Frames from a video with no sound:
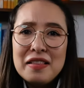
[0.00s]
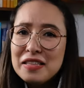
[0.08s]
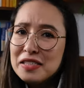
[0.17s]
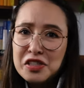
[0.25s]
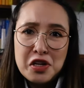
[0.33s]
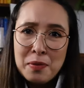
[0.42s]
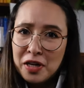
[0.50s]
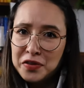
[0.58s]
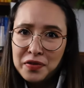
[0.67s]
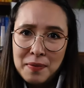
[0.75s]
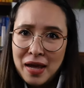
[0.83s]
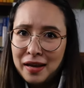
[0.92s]
This is too much
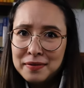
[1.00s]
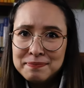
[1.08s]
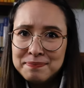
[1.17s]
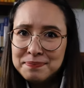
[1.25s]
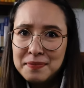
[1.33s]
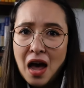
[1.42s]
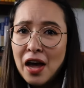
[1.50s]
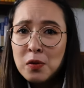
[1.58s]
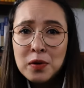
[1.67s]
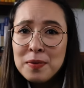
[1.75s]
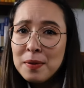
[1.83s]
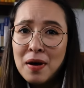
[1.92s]
for me. I don't want
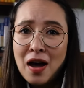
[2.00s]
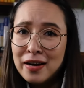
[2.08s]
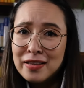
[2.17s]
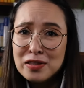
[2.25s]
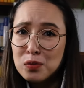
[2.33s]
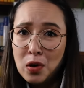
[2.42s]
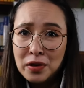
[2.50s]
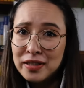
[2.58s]
to be a part of this world